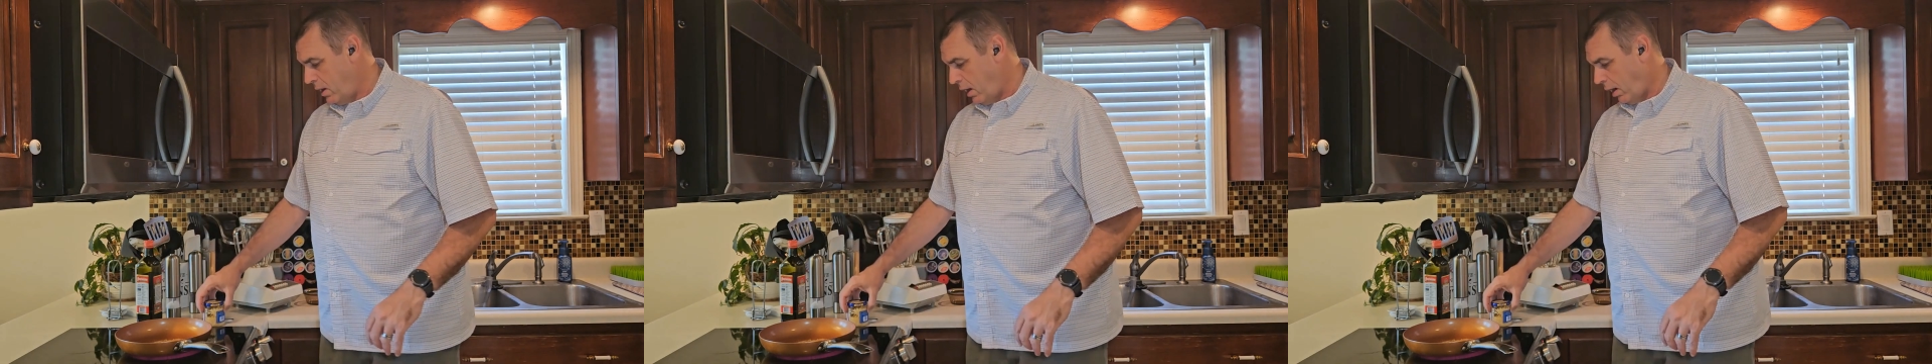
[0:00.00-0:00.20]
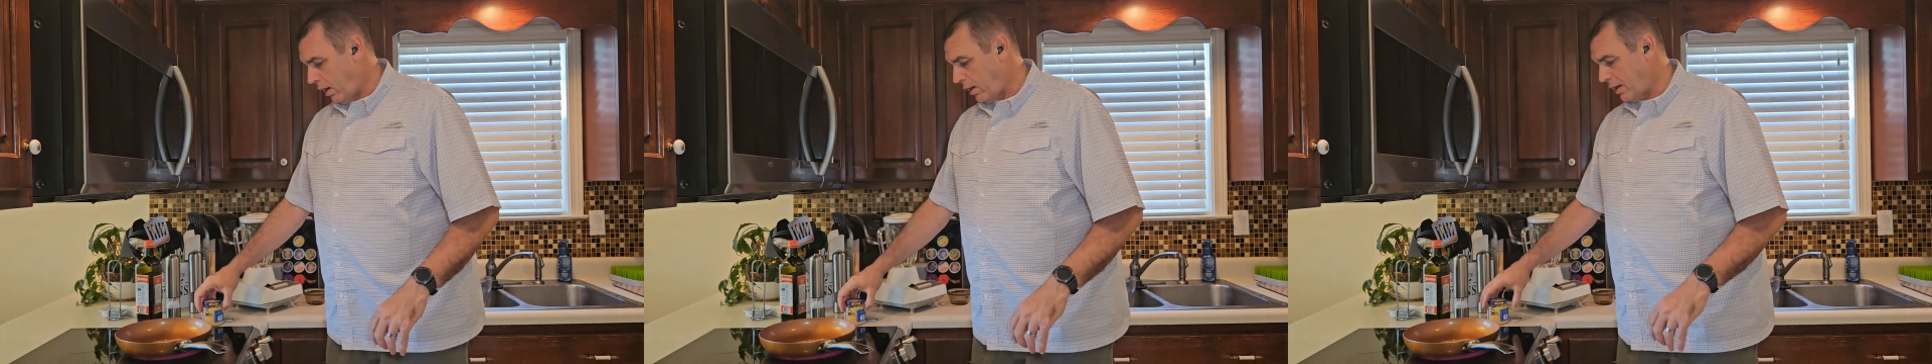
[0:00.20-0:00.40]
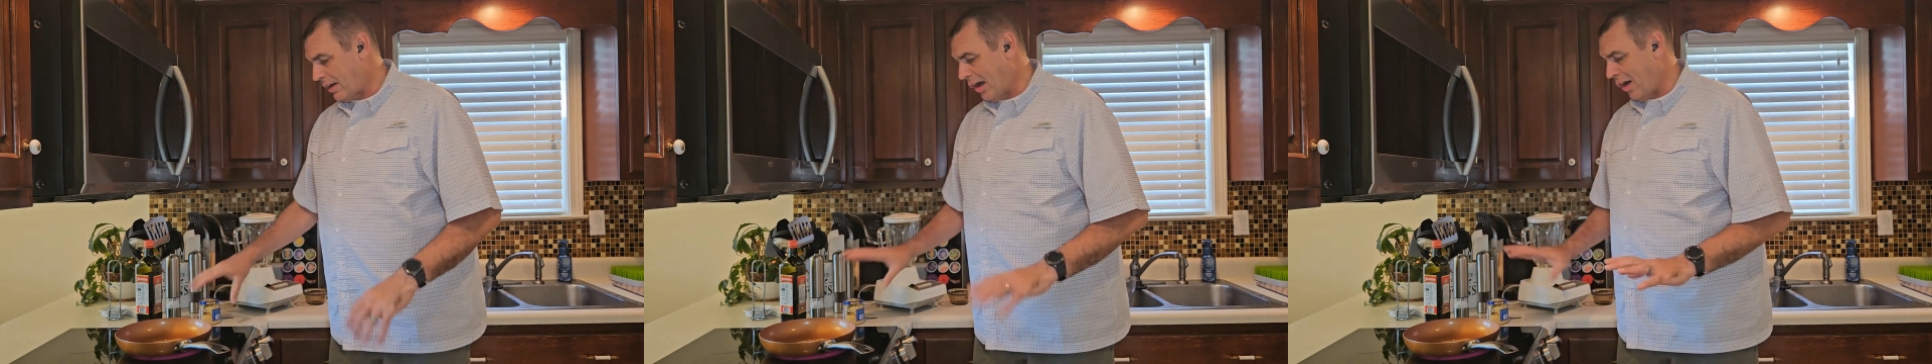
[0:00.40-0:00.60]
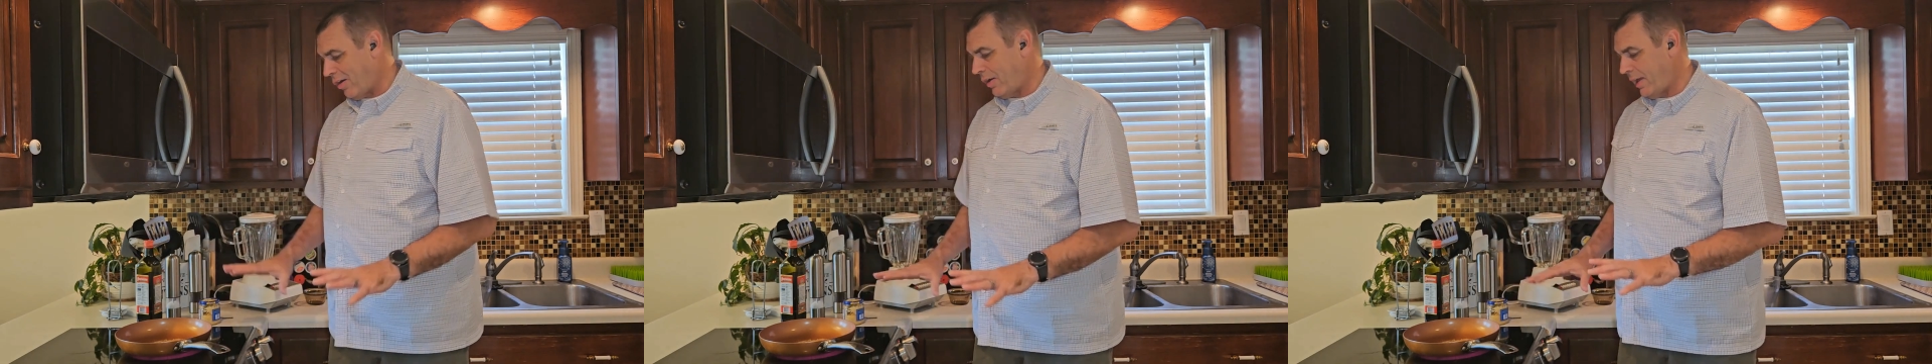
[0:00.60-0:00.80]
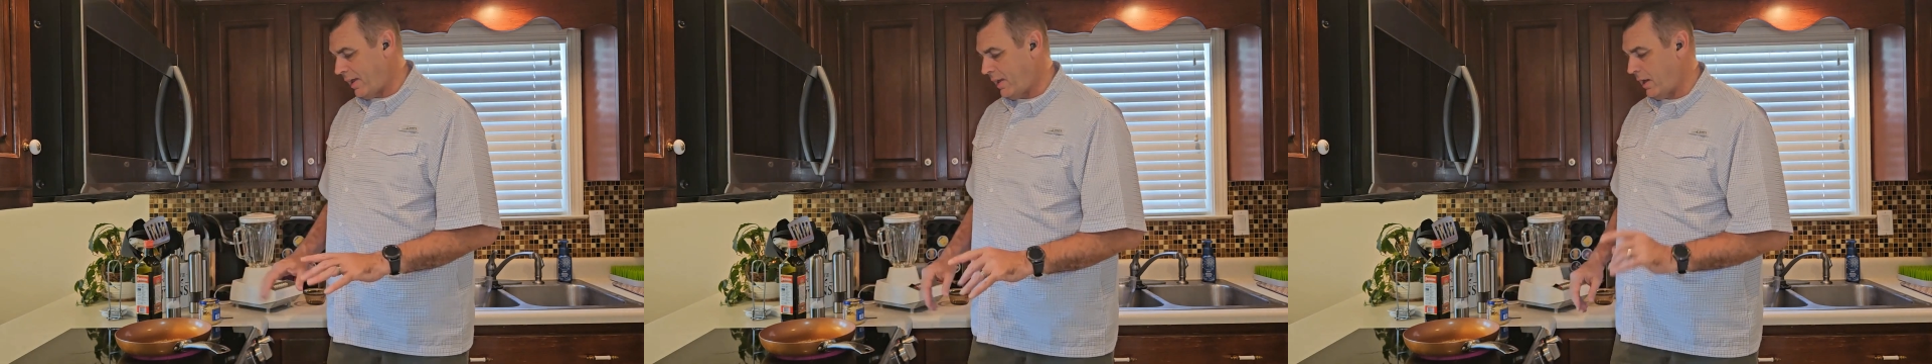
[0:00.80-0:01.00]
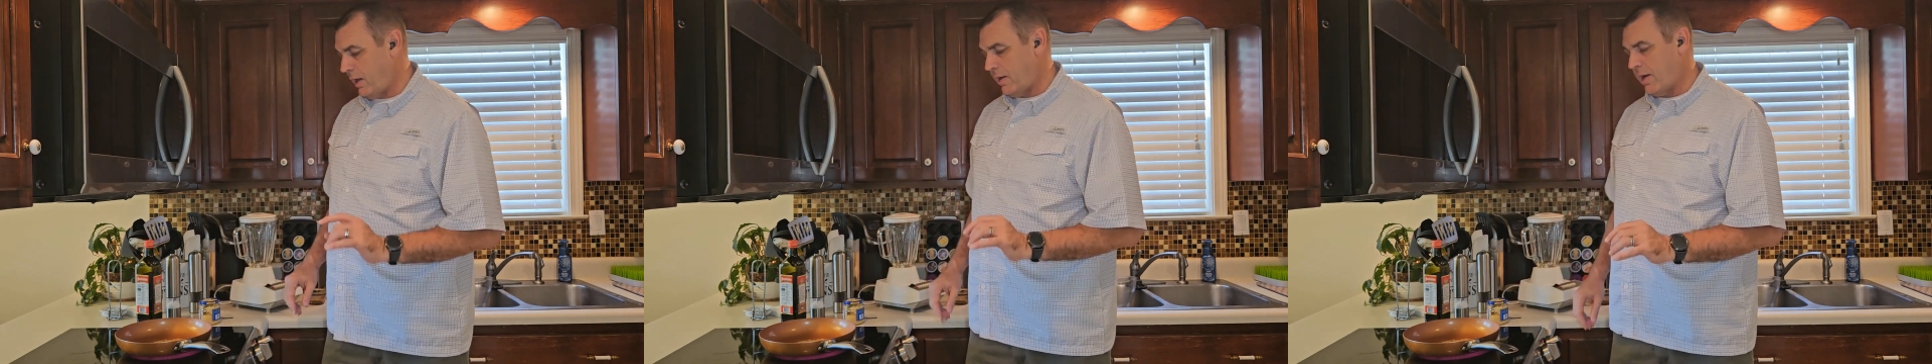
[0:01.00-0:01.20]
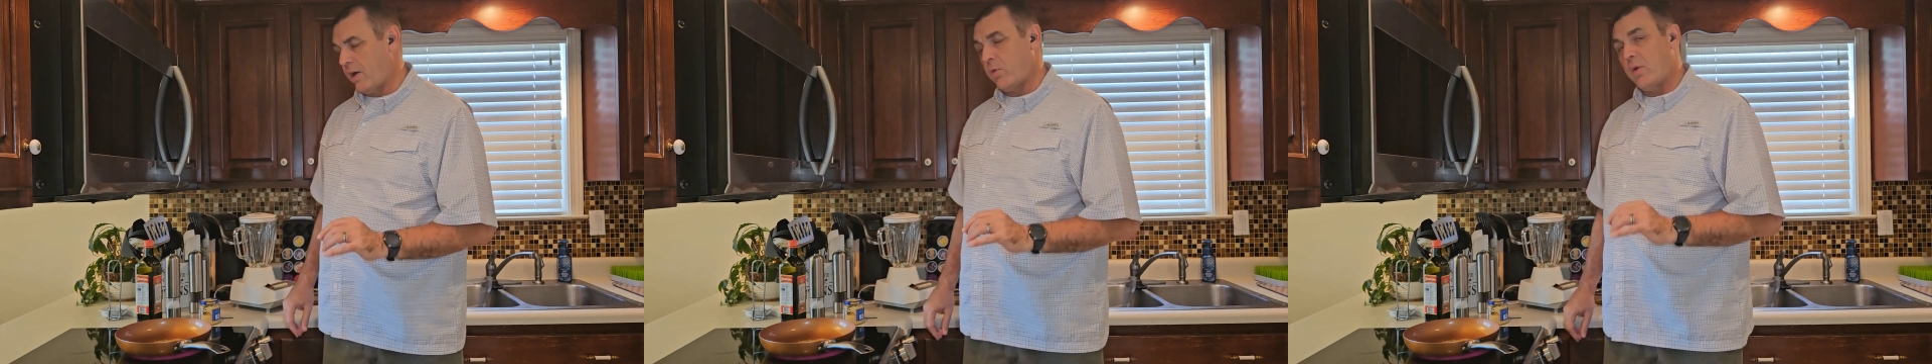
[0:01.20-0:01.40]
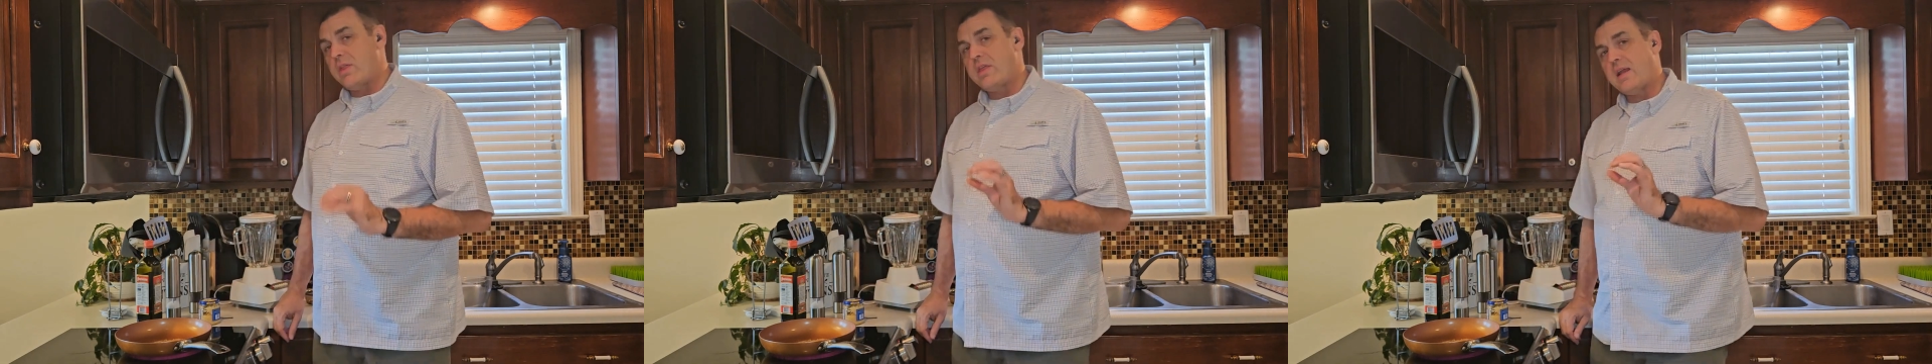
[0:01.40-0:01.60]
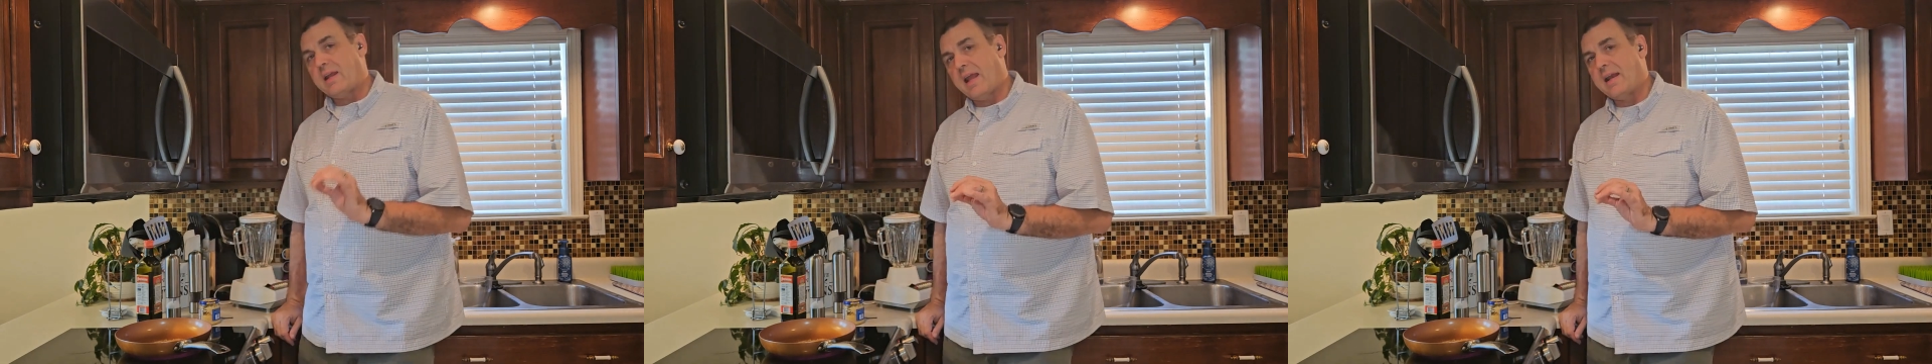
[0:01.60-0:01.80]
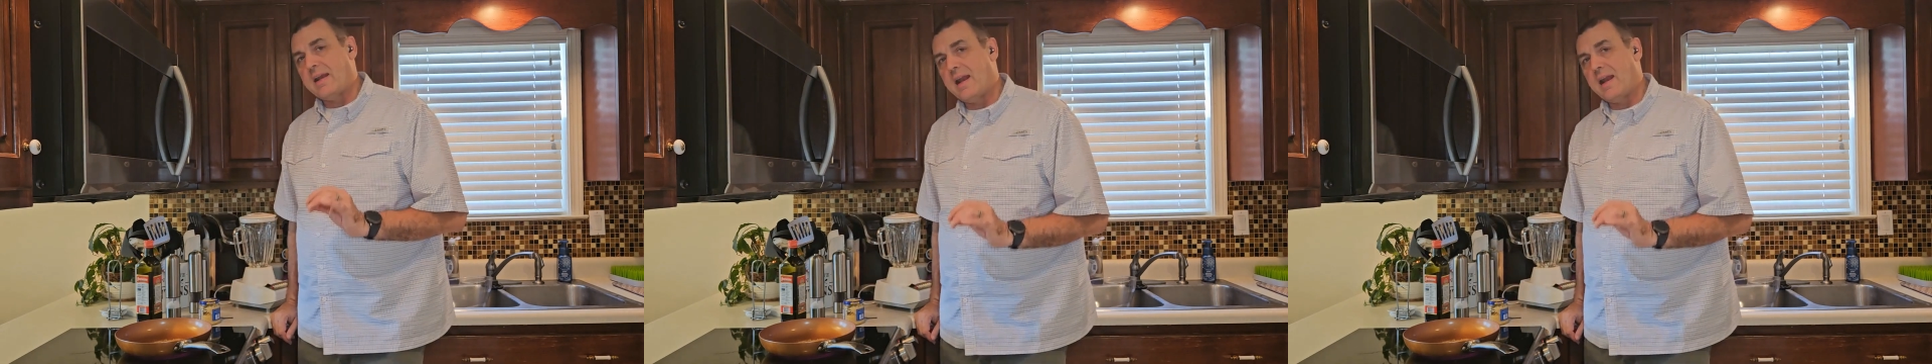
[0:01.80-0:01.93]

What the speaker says: our garlic in there with it and